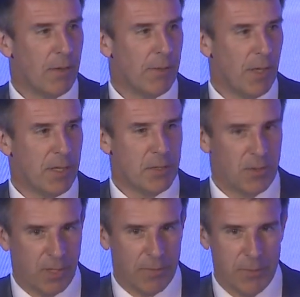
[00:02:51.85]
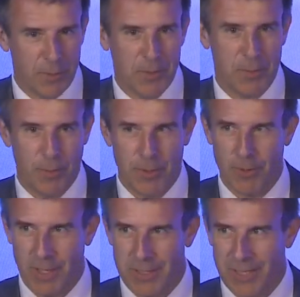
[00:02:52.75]
fairly soon afterwards with
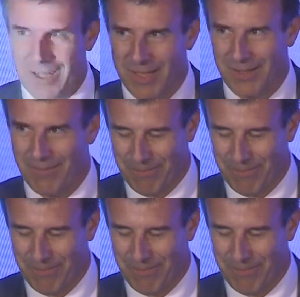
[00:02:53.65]
your ideas.